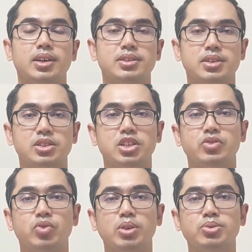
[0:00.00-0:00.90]
stage
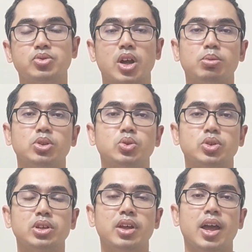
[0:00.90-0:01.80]
involves
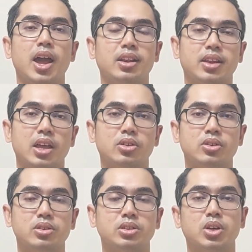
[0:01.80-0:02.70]
troubleshooting and
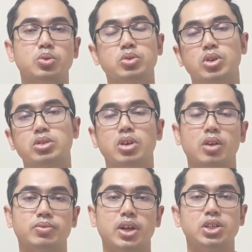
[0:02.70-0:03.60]
diagnosing the root cause
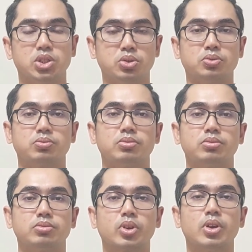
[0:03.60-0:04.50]
of the issue.
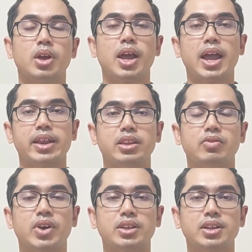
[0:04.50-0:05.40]
And the
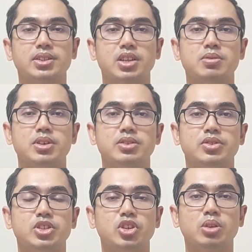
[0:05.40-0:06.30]
final stage is
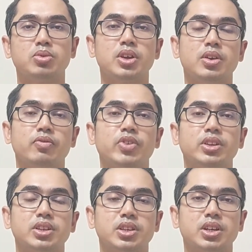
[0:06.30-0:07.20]

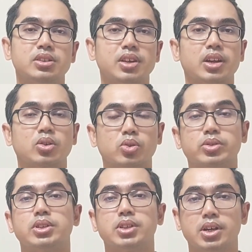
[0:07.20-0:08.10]
resolving the tickets and
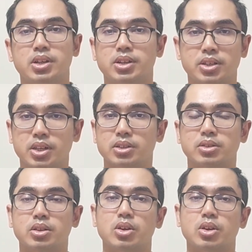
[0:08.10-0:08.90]
closing the tickets.